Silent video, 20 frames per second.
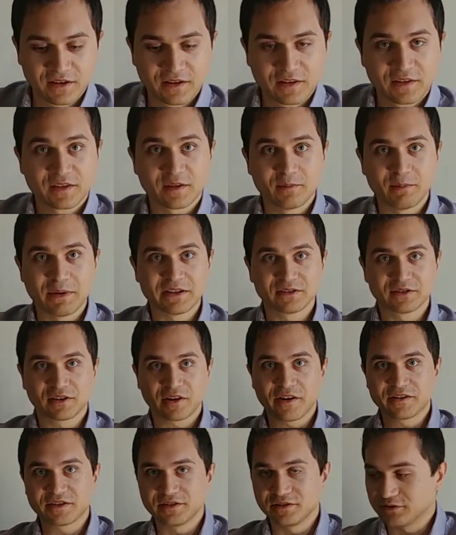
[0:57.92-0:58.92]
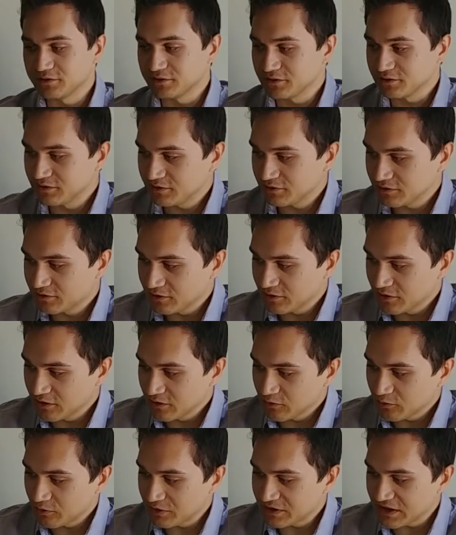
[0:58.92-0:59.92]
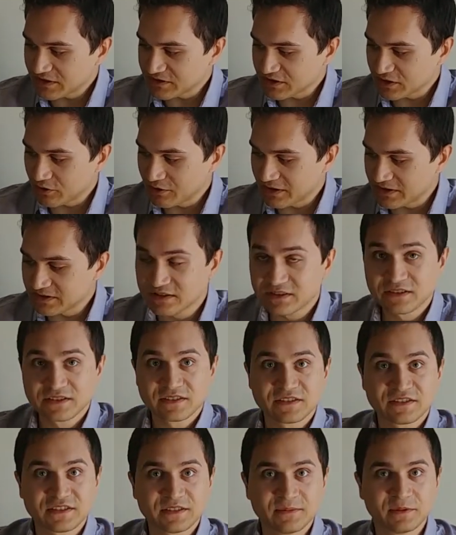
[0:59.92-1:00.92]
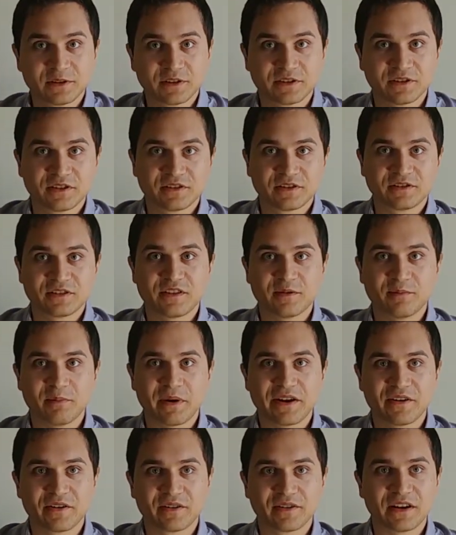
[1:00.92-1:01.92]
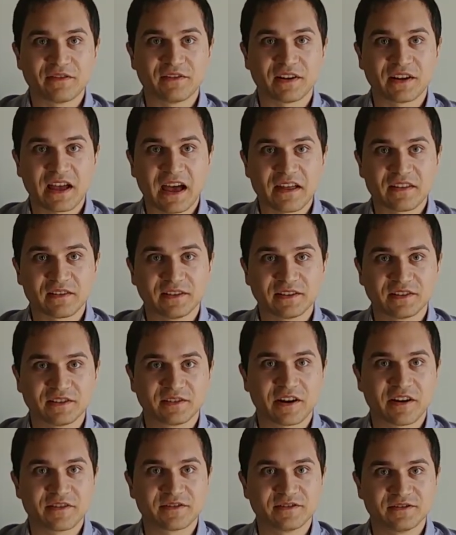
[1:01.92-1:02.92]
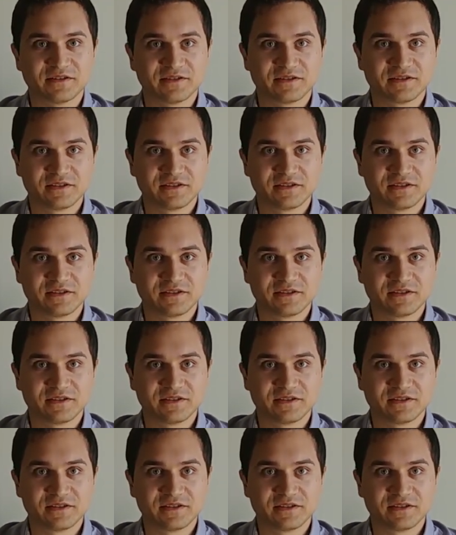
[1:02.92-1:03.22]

The male cardinal, which has a crest similar to the mitre of a Catholic cardinal.